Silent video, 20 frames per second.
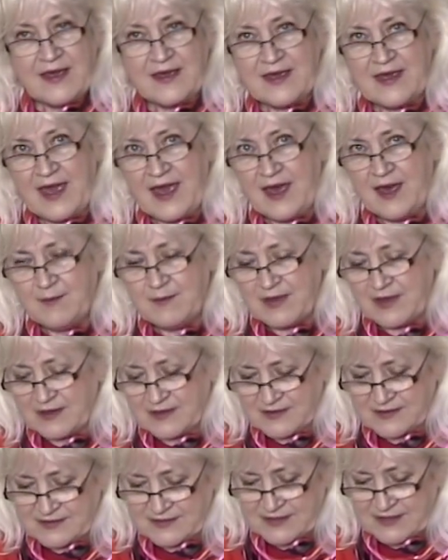
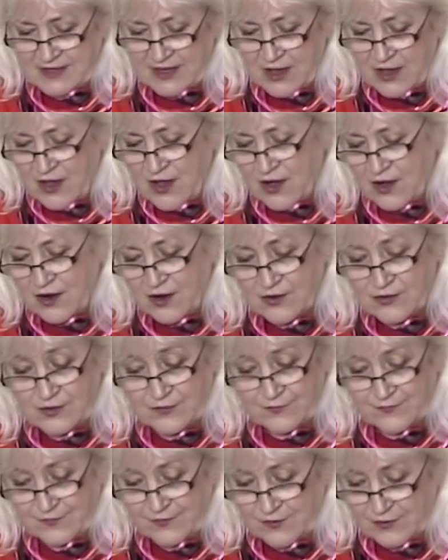Kamiks are the
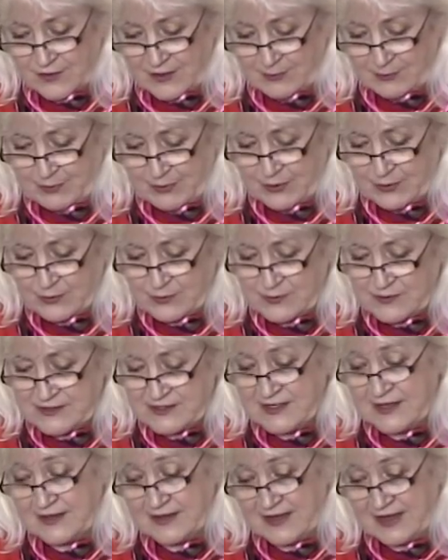furry
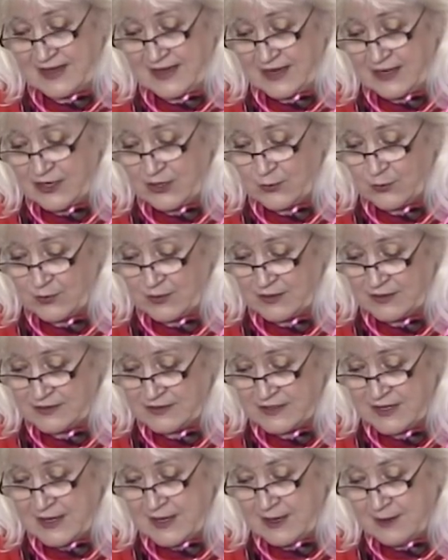boots the Inuit